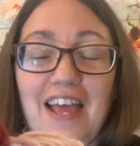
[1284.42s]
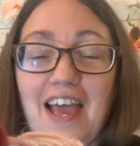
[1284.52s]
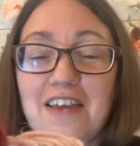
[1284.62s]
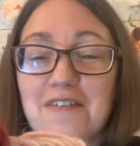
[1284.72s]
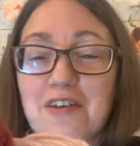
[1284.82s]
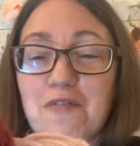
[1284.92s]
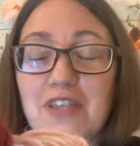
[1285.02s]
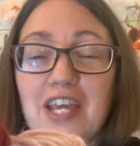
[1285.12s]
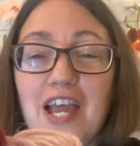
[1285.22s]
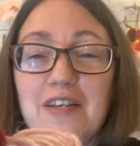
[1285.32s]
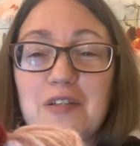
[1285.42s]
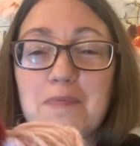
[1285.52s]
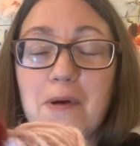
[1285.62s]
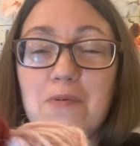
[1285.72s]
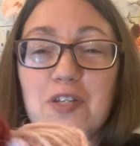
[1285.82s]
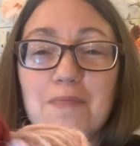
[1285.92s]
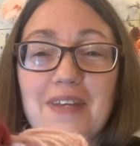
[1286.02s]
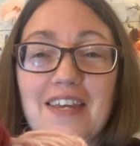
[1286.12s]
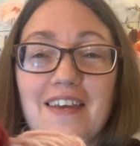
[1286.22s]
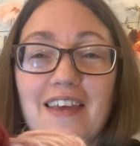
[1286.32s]
I don't know, they kind of spoke to
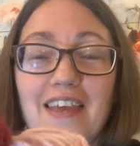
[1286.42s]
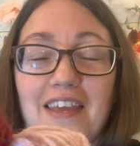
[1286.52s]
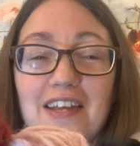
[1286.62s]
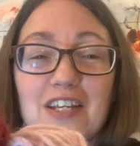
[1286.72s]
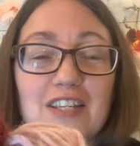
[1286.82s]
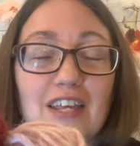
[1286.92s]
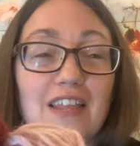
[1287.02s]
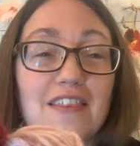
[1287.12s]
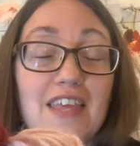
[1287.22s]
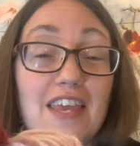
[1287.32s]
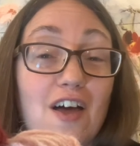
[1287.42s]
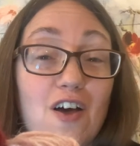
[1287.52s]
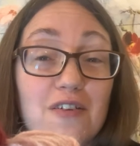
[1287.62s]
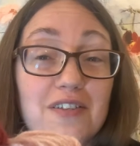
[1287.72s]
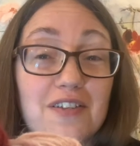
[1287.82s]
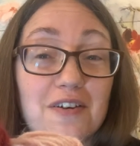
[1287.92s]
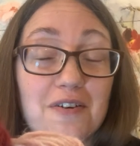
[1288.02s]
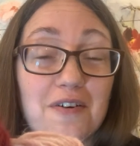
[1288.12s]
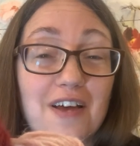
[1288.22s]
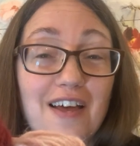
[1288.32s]
me, and they
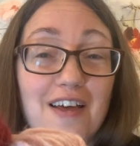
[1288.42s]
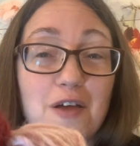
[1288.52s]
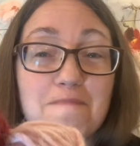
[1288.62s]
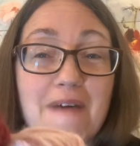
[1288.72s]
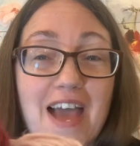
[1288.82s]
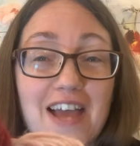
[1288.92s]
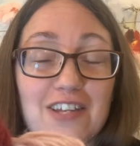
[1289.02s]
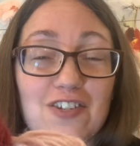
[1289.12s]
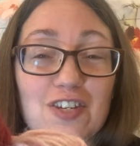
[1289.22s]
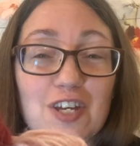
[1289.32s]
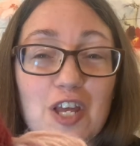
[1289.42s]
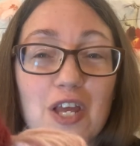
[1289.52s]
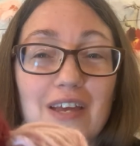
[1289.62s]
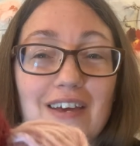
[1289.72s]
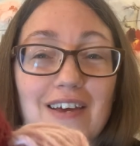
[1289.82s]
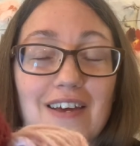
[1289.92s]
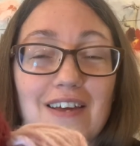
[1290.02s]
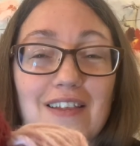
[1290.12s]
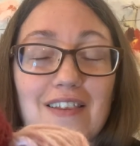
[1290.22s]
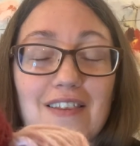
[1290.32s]
also match
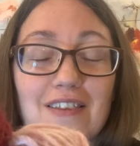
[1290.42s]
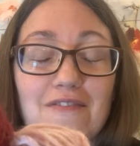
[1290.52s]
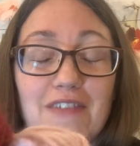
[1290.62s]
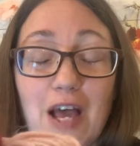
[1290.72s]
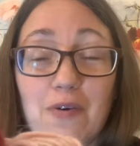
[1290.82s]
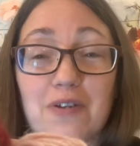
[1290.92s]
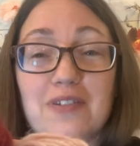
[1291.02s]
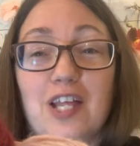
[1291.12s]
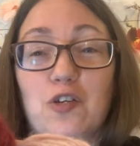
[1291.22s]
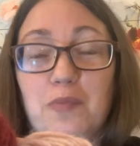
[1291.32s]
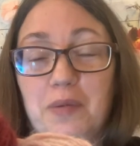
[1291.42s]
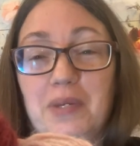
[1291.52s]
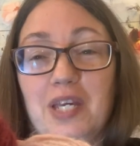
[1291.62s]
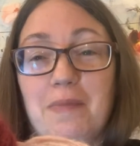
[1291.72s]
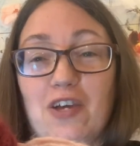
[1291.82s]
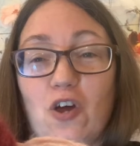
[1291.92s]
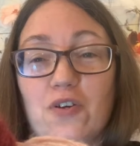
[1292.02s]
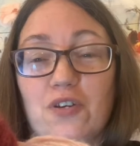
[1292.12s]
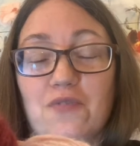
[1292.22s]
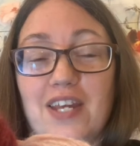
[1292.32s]
flowers that are blooming in my
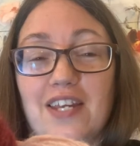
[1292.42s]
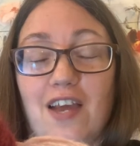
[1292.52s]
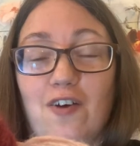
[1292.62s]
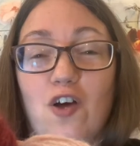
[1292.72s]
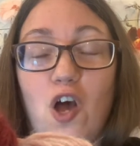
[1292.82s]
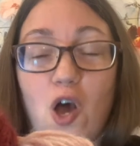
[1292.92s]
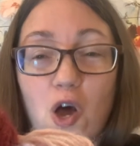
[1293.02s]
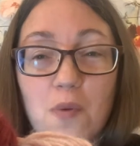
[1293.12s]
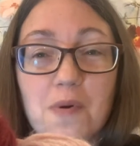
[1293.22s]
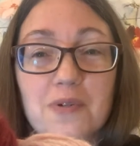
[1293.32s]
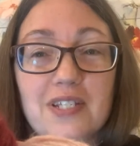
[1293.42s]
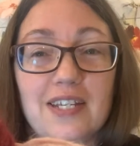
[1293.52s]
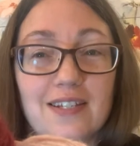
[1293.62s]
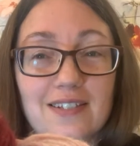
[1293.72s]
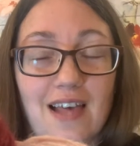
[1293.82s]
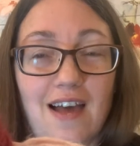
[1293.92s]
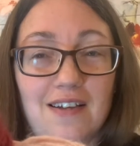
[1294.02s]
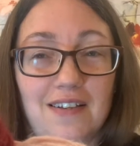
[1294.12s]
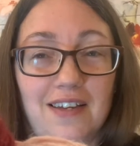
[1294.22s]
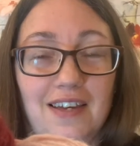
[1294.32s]
garden right now. Almost
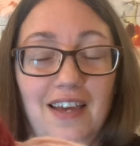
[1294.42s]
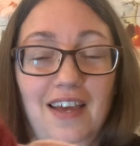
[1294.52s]
exactly.